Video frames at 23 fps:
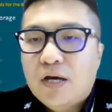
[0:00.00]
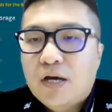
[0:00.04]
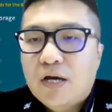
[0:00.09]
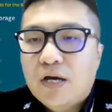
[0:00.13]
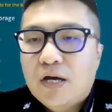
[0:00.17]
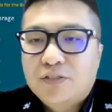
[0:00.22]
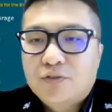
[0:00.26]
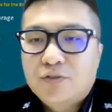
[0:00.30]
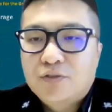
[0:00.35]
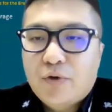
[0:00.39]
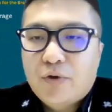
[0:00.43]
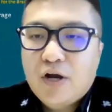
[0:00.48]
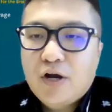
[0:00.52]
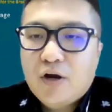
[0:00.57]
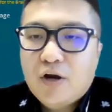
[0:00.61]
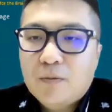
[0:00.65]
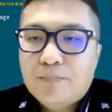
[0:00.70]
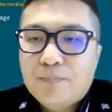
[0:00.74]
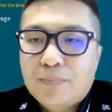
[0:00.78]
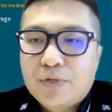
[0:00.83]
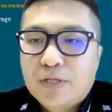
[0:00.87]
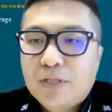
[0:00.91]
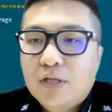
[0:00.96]
It's
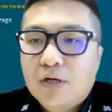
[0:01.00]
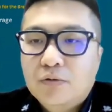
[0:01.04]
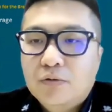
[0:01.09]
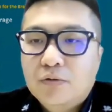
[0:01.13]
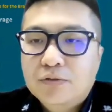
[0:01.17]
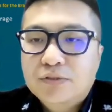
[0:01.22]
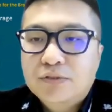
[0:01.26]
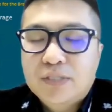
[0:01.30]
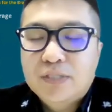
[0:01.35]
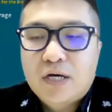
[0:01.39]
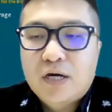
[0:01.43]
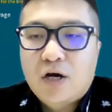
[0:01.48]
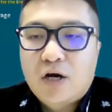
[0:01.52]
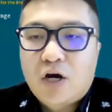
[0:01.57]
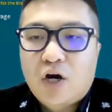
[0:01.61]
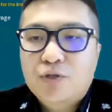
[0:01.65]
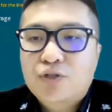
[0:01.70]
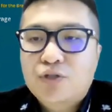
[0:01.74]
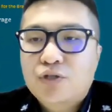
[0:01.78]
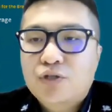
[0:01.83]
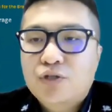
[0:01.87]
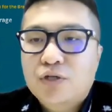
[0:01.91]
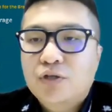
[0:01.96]
well below the
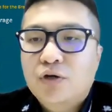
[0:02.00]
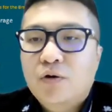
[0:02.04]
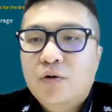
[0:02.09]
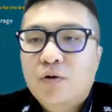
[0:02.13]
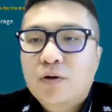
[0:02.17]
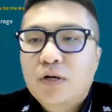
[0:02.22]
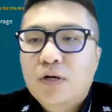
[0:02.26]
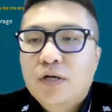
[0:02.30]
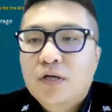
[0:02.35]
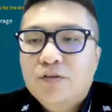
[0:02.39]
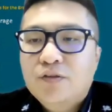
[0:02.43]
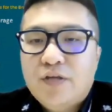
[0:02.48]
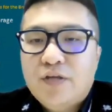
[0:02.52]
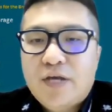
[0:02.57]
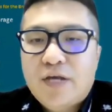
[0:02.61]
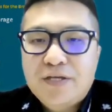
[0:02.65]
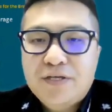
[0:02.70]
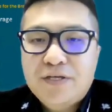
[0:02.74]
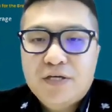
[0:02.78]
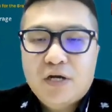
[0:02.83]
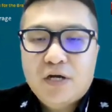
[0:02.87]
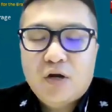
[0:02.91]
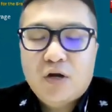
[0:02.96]
optional
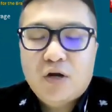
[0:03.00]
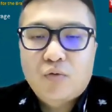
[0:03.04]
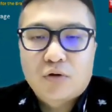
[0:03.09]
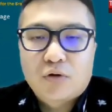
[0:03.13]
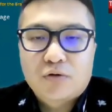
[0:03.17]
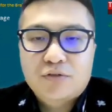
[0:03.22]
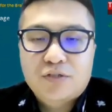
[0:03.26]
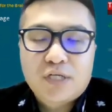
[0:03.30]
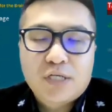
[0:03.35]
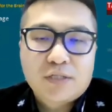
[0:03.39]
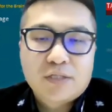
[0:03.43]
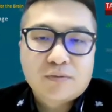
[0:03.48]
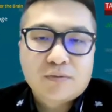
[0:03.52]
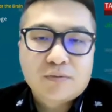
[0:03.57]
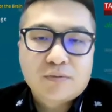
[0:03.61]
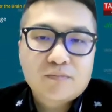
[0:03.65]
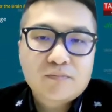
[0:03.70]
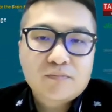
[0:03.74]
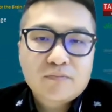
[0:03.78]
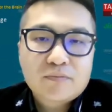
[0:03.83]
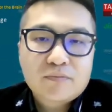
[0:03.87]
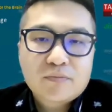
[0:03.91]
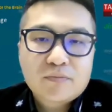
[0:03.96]
10-year warranty.
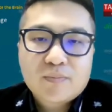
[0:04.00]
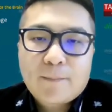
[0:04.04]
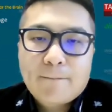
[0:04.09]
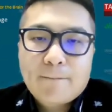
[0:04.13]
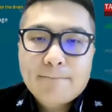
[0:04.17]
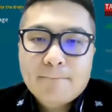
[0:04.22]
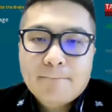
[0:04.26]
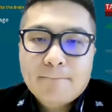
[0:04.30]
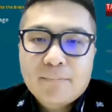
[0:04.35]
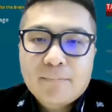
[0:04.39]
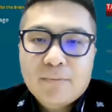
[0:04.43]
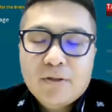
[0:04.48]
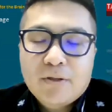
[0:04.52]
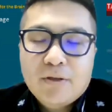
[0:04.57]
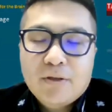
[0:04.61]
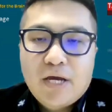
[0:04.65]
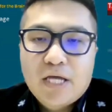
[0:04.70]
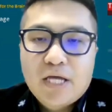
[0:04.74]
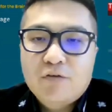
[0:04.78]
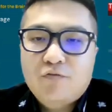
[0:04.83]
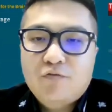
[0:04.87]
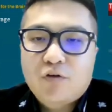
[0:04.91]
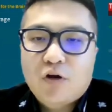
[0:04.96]

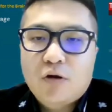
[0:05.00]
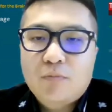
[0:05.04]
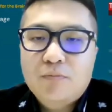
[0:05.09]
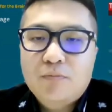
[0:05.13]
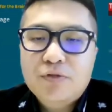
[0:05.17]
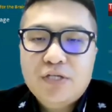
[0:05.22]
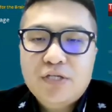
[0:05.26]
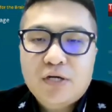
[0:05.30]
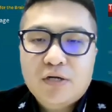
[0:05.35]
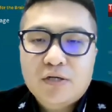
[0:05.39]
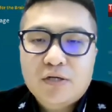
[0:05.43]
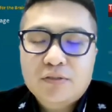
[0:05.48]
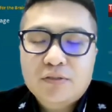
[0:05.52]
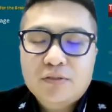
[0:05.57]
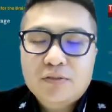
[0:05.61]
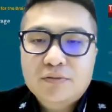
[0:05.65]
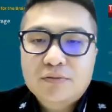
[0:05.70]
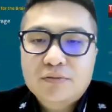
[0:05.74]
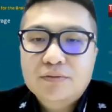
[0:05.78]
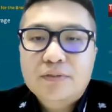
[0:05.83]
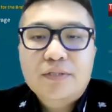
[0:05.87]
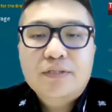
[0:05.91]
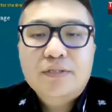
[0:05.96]
And from
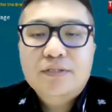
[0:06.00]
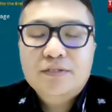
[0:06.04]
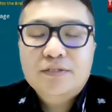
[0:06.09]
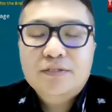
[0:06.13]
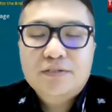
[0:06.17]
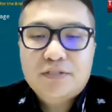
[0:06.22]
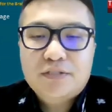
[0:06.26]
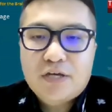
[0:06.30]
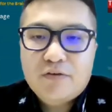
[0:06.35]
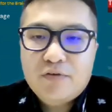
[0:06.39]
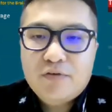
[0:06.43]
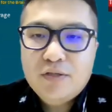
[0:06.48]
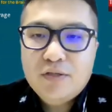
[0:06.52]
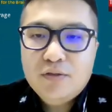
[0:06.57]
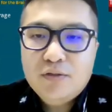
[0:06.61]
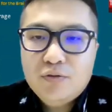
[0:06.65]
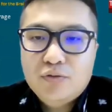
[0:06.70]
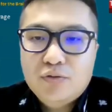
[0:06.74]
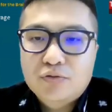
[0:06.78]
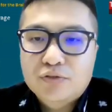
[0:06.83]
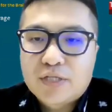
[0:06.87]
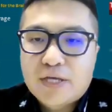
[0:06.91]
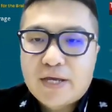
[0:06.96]
year
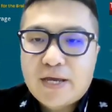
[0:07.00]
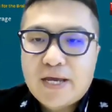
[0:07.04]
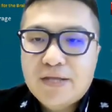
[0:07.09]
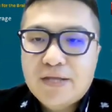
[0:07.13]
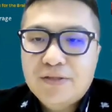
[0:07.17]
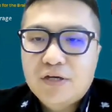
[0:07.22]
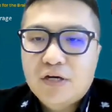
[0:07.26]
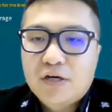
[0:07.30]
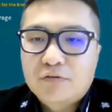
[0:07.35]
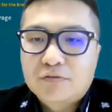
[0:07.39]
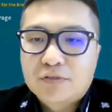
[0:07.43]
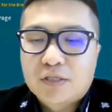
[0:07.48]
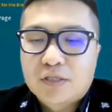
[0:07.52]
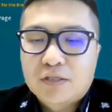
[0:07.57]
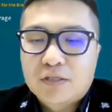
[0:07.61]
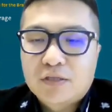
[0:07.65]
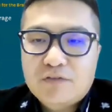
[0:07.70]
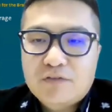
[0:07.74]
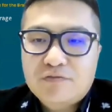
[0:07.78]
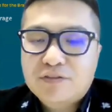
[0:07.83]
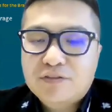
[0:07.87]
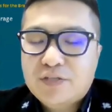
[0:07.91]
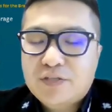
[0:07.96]
7 to the end of the
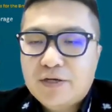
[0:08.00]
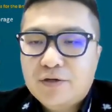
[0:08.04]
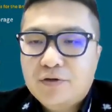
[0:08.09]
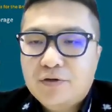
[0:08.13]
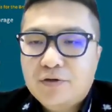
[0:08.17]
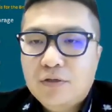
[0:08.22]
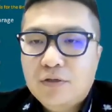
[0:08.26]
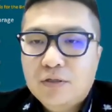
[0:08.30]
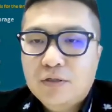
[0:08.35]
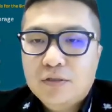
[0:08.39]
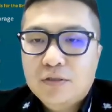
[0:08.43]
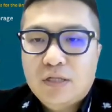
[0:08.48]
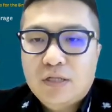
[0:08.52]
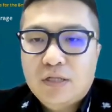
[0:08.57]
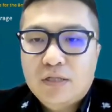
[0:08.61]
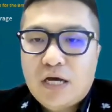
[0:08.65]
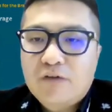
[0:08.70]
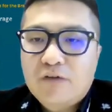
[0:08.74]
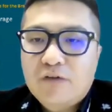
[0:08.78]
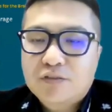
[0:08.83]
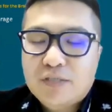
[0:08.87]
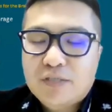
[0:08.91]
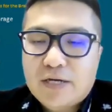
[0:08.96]
life cycle
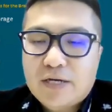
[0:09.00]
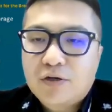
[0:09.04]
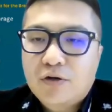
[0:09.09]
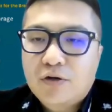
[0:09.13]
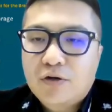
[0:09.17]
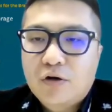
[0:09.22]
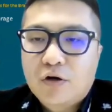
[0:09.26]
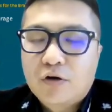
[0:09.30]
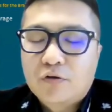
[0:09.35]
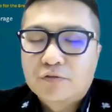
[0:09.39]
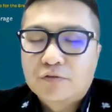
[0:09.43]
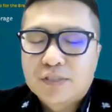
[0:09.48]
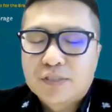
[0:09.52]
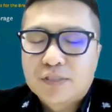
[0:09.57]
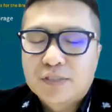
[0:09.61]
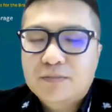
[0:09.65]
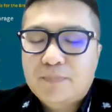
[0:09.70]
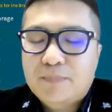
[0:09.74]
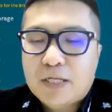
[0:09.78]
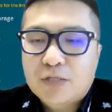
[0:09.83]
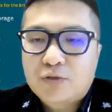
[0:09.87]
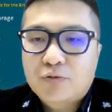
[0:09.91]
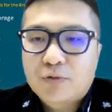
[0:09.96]
of
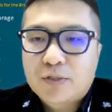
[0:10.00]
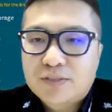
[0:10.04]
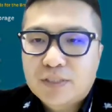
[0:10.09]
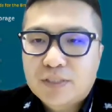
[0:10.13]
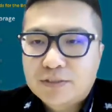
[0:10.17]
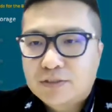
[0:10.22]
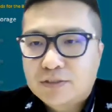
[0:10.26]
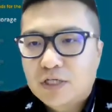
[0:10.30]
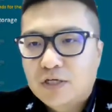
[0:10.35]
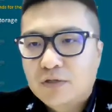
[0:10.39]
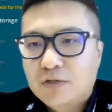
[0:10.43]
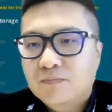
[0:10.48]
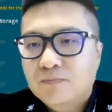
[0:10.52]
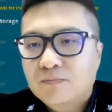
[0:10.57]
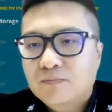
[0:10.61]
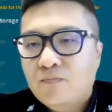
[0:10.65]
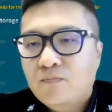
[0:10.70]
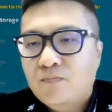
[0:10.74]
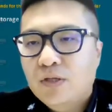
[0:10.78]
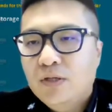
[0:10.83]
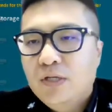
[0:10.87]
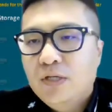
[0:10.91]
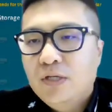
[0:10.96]
this battery
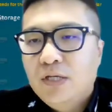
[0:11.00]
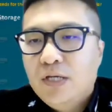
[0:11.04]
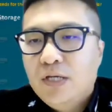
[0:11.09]
system,